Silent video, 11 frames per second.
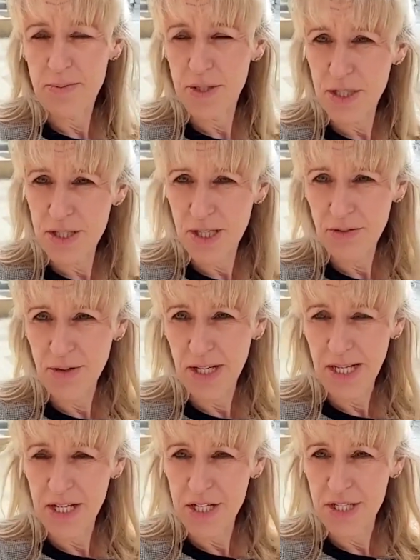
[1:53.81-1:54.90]
producing green
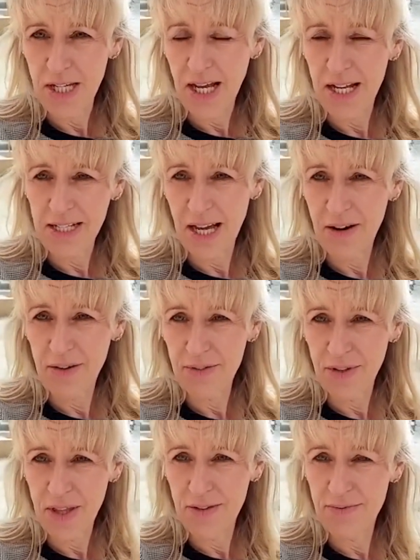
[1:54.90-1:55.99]
energy and caring
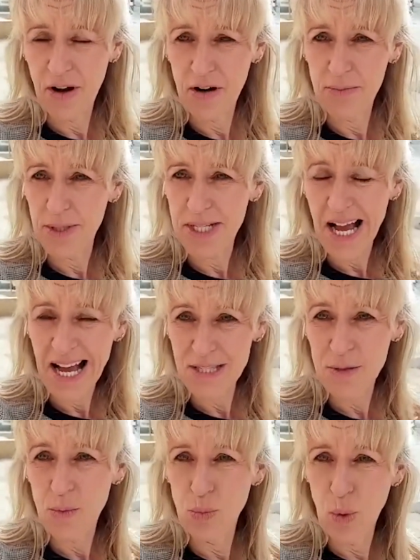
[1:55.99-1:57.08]
for the environment
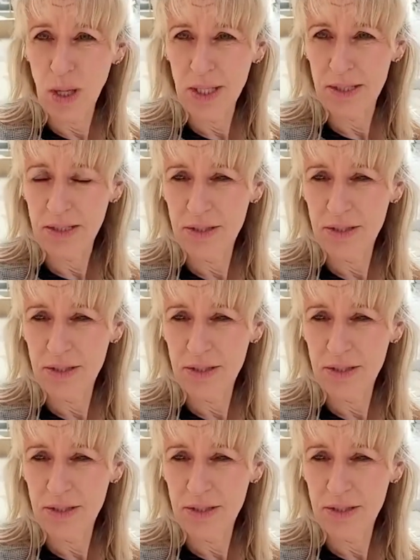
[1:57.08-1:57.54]
as one,